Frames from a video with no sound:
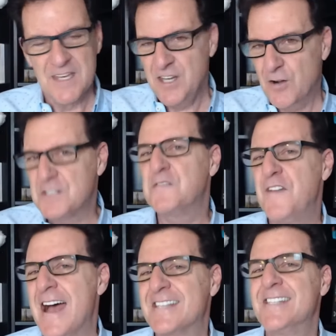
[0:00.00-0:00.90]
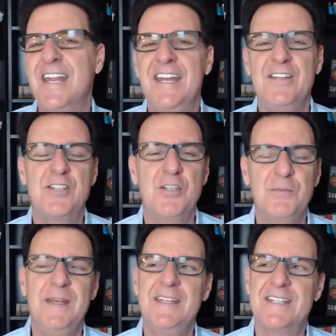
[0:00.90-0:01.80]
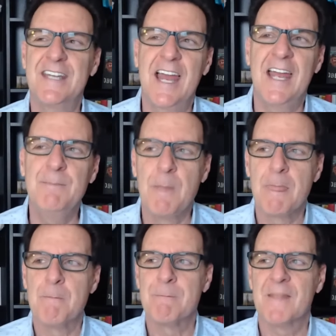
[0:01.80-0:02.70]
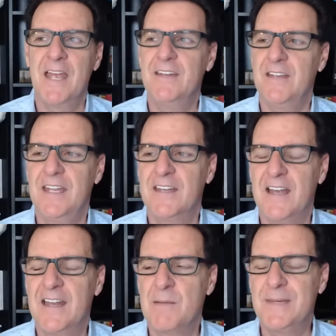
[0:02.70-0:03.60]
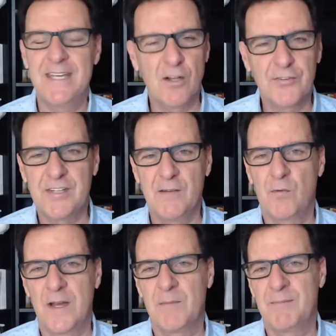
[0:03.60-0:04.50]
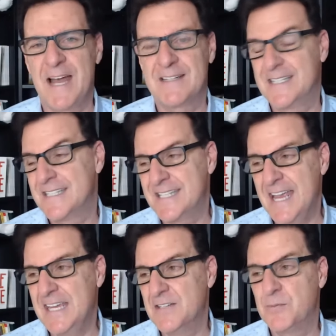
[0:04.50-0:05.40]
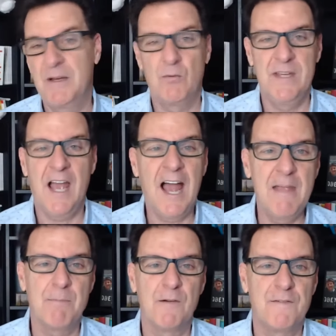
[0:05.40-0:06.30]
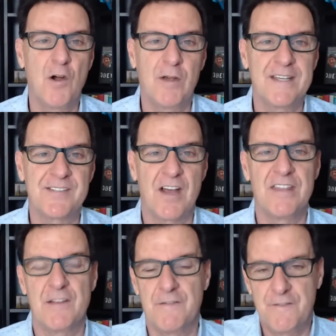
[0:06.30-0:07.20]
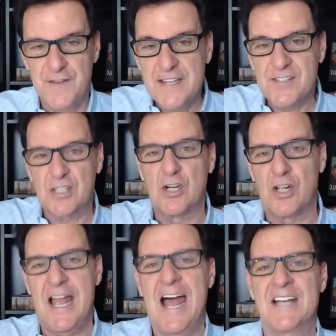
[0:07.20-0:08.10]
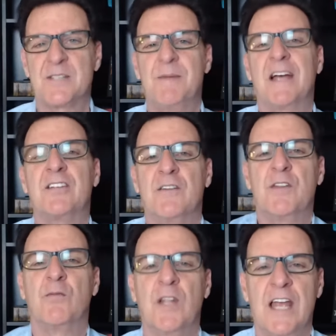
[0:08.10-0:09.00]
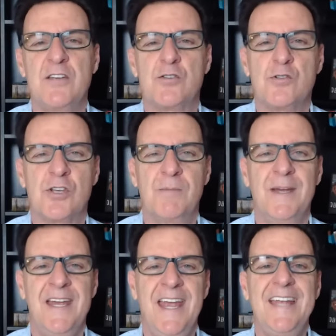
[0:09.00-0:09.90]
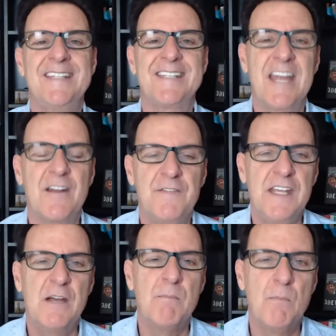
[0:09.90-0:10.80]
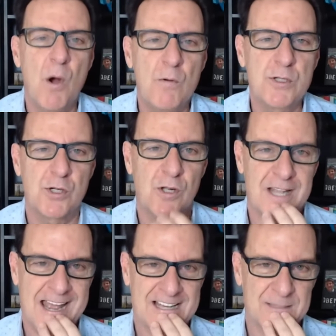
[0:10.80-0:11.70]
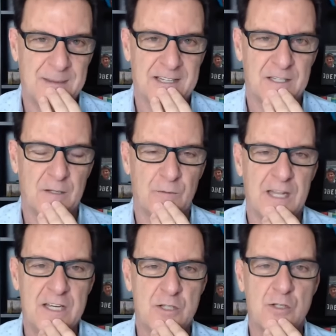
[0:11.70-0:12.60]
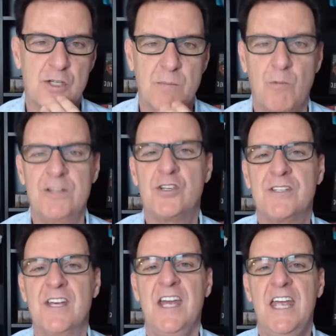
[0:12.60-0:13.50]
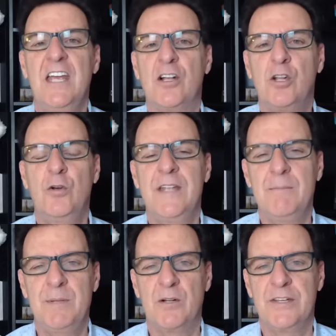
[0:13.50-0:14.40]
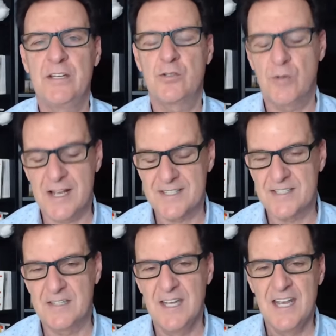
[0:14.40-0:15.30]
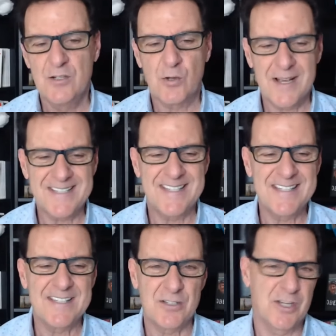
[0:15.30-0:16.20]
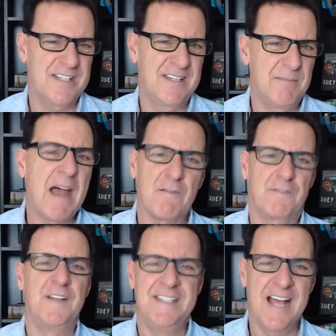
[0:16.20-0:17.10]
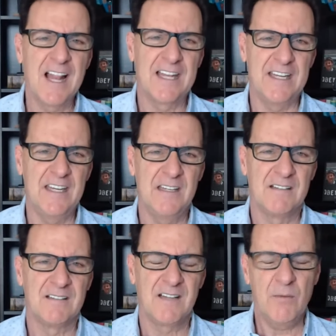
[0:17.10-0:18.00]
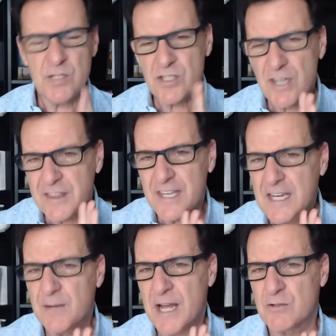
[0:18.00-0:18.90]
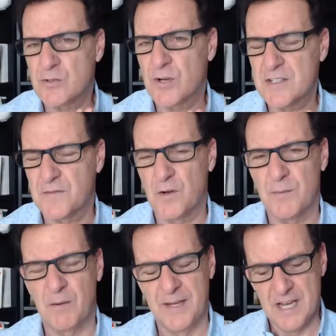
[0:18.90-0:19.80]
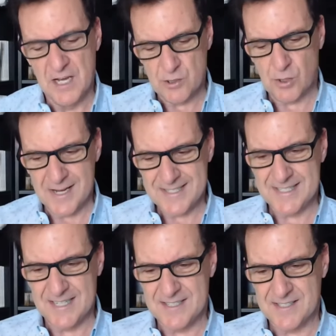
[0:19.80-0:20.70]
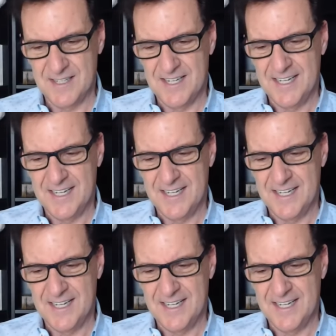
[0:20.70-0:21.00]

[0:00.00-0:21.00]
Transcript: You know, it's fascinating to me today and and and I'm guilty of what I'm about to say is but we hyper focus on the physical aspect of the relationship instead of the emotional aspect of the relationship which is including building trust and trust isn't just about fidelity I want you to think about trust for a moment trust is